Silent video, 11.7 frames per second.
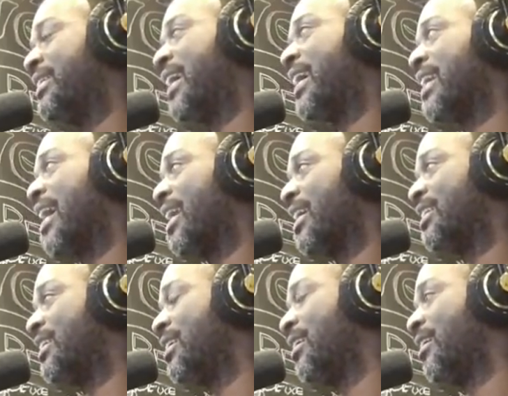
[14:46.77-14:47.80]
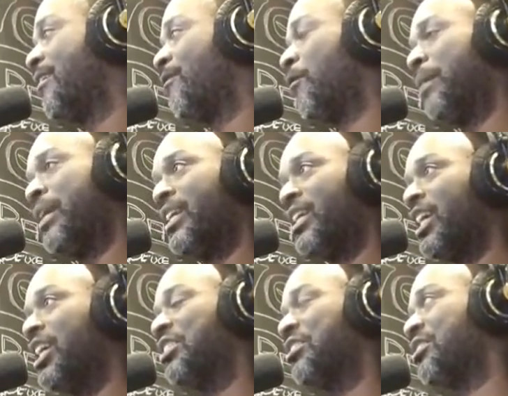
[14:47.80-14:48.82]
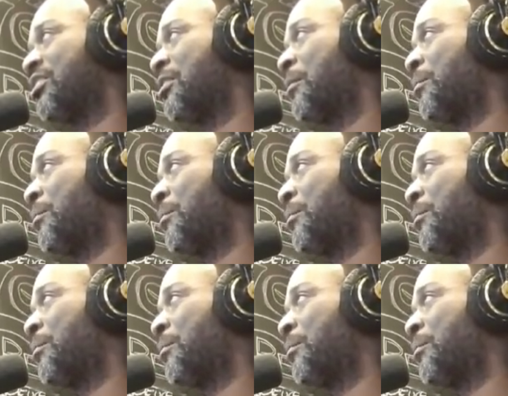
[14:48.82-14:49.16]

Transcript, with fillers: technology for many years.